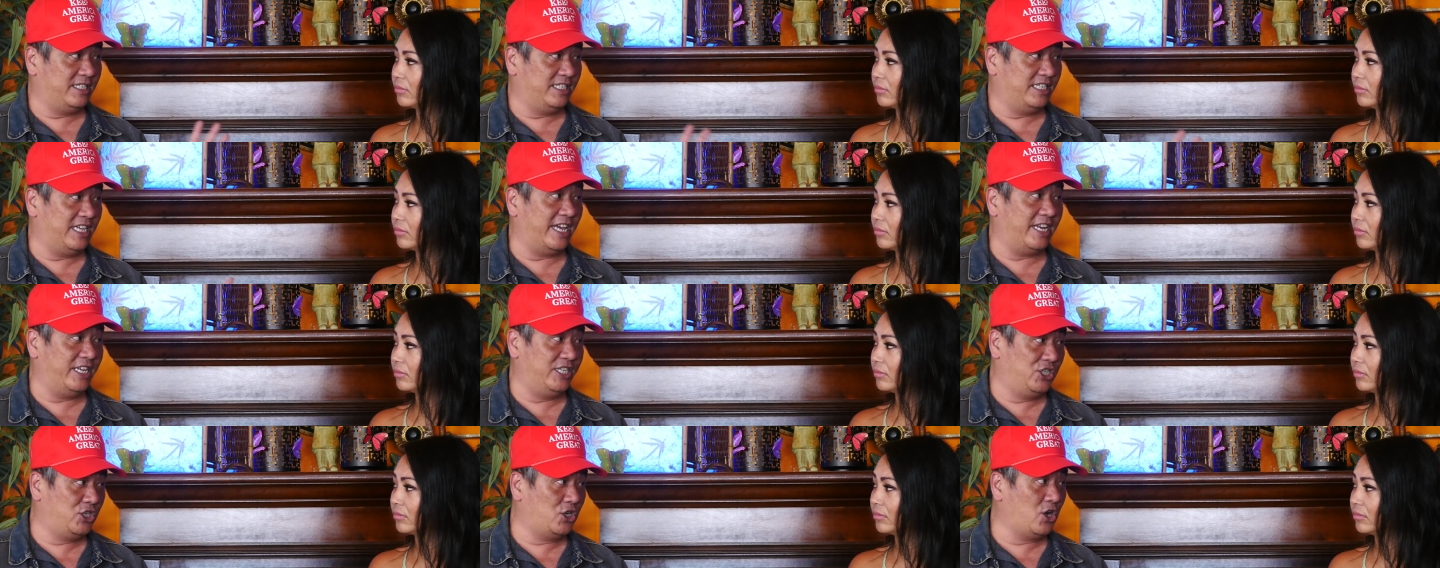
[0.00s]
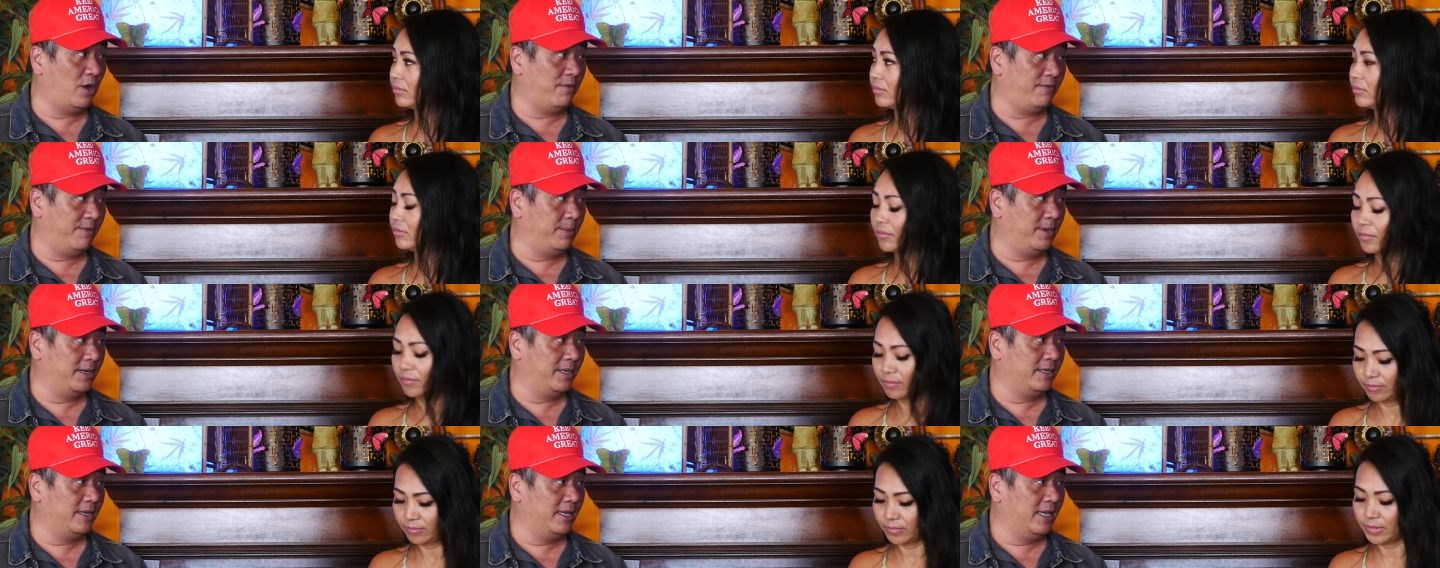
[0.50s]
Speaker 1: Chinese
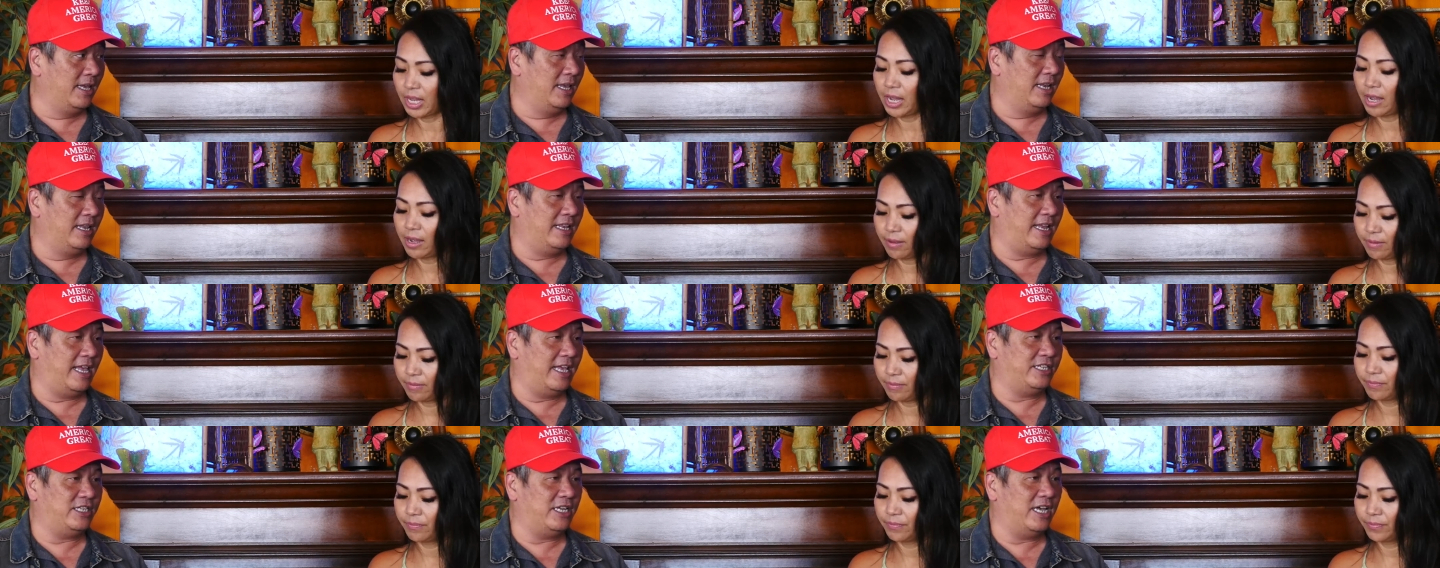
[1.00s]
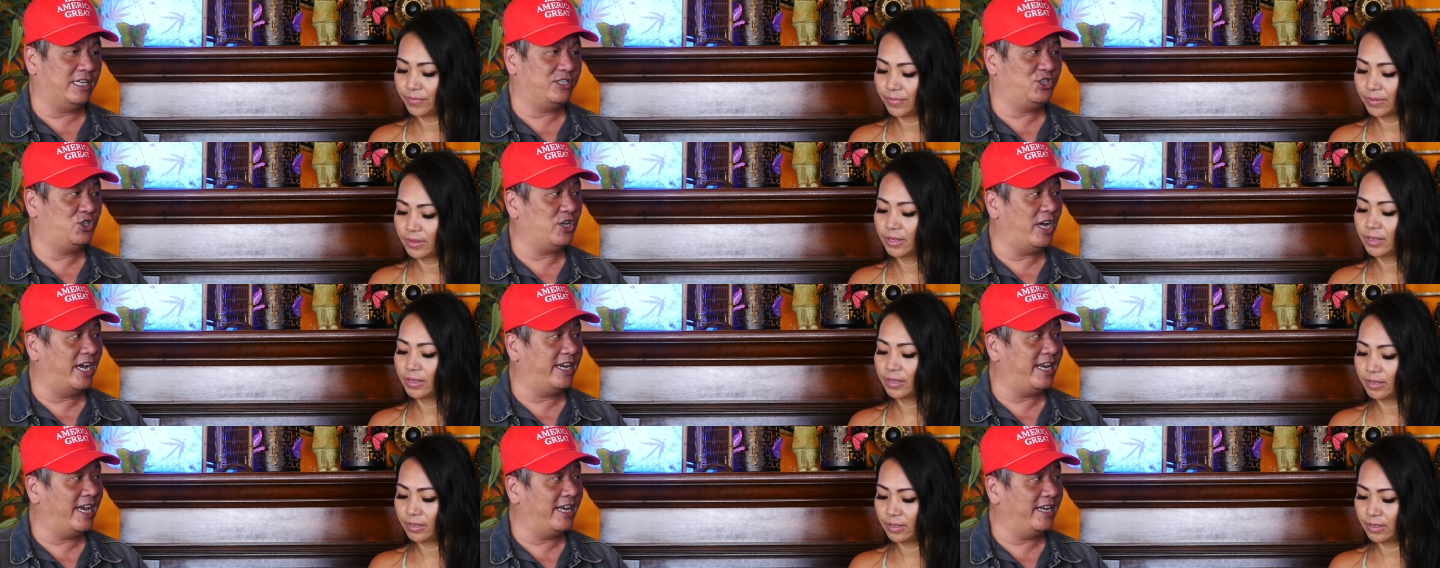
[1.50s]
government, yeah, like uh,
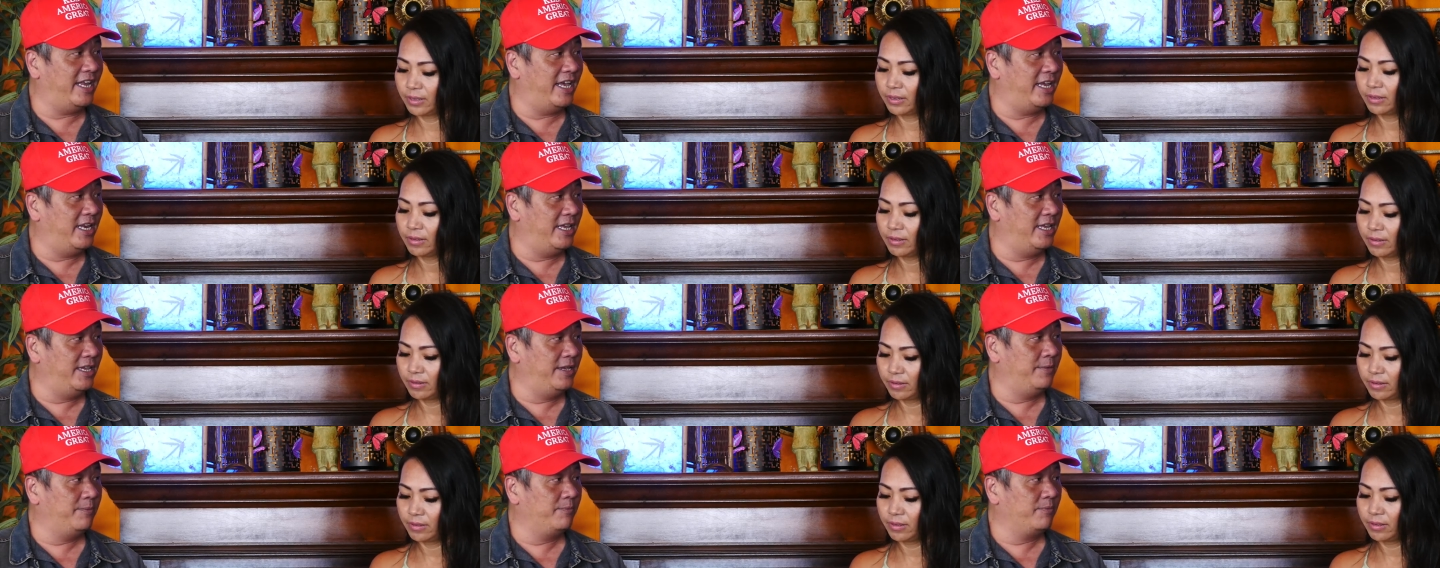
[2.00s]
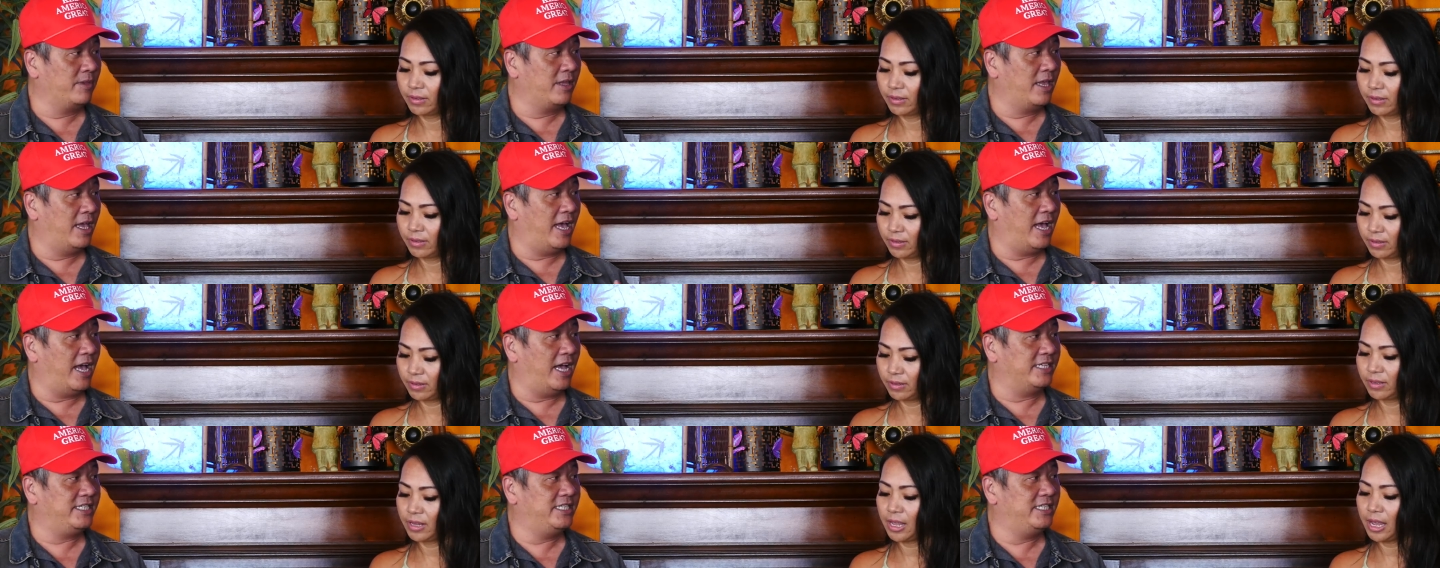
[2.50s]
China Daily,
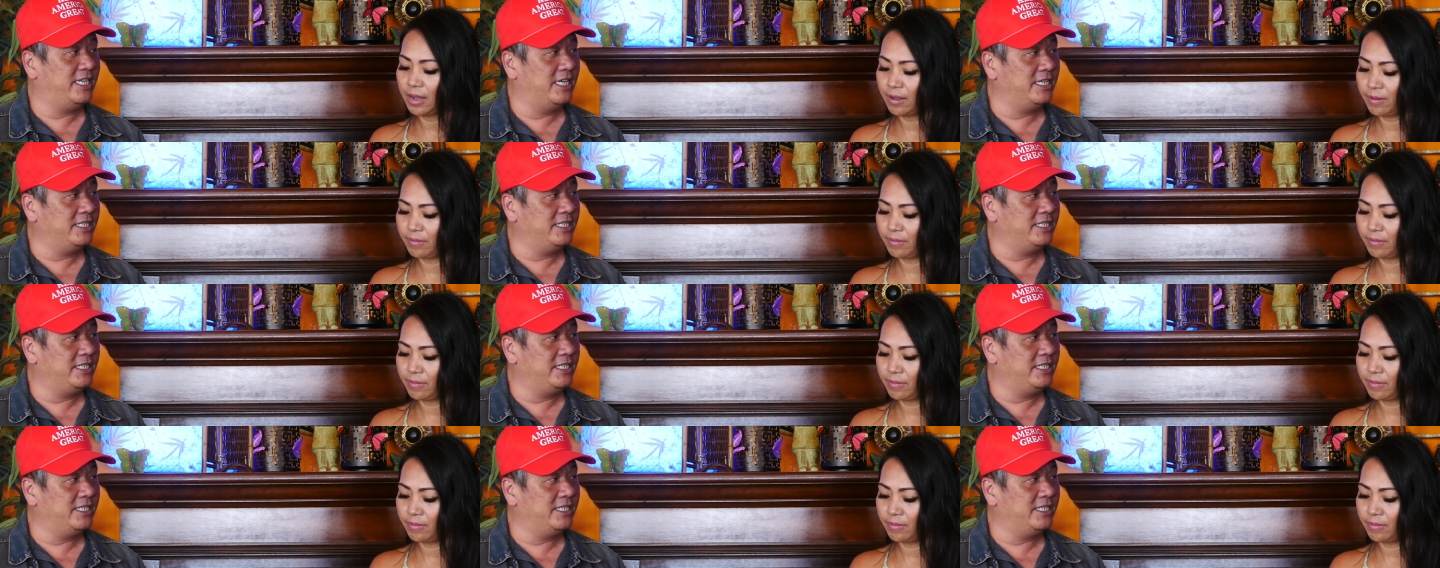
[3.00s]
uh, yeah.